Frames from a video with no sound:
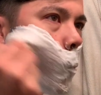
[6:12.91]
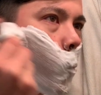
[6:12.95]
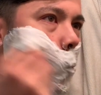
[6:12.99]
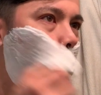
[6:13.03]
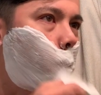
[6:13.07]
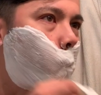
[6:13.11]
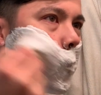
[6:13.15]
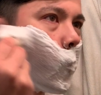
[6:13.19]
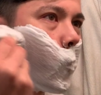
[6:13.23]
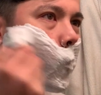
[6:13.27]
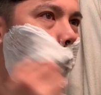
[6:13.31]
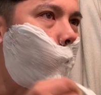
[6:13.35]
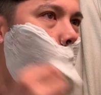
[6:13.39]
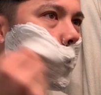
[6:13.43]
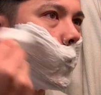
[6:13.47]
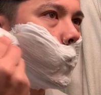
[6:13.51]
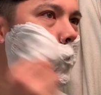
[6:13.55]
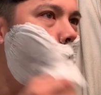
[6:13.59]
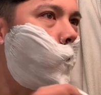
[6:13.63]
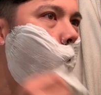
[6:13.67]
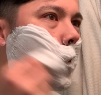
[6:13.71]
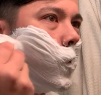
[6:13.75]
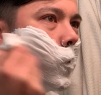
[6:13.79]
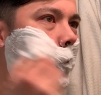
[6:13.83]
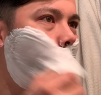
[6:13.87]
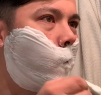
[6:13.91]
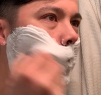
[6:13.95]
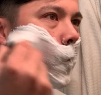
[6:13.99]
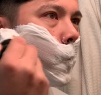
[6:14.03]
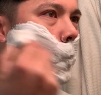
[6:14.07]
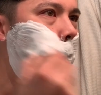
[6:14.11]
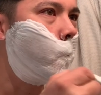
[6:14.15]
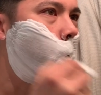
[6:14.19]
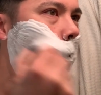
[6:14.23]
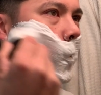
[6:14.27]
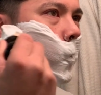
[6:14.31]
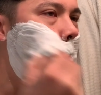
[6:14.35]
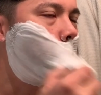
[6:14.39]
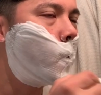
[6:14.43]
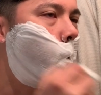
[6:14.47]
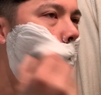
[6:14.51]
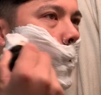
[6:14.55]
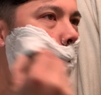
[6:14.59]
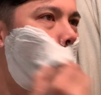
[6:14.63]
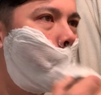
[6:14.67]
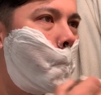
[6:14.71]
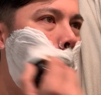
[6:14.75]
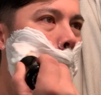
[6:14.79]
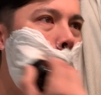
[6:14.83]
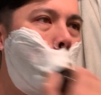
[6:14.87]
Really nice weather coming out
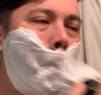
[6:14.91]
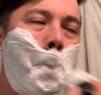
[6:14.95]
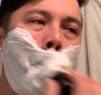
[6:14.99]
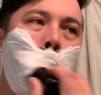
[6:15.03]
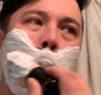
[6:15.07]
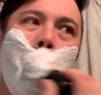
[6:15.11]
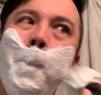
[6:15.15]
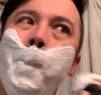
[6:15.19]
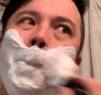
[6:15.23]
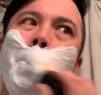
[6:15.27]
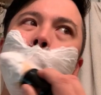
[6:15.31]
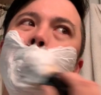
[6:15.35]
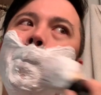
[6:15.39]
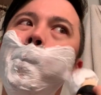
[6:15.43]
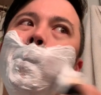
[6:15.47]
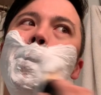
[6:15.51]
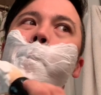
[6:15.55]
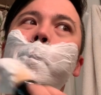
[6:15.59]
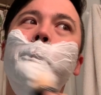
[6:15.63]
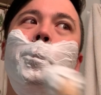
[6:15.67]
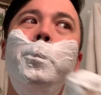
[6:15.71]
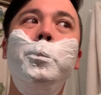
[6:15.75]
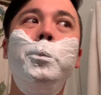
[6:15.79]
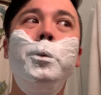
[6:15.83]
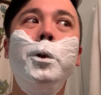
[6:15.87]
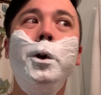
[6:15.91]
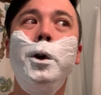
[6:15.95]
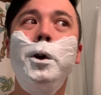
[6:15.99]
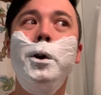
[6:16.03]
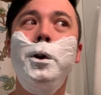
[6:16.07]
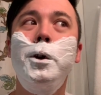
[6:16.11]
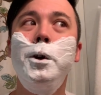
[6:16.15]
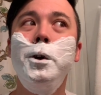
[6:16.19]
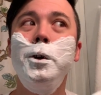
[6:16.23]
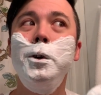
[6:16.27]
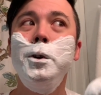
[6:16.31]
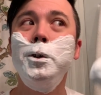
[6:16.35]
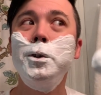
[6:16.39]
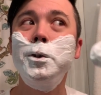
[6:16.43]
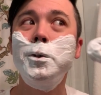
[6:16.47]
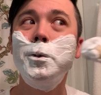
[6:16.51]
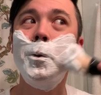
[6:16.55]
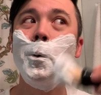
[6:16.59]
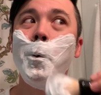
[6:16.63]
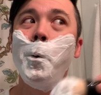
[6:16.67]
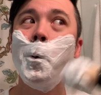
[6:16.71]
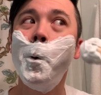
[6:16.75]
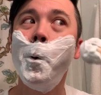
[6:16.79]
today. Thank goodness.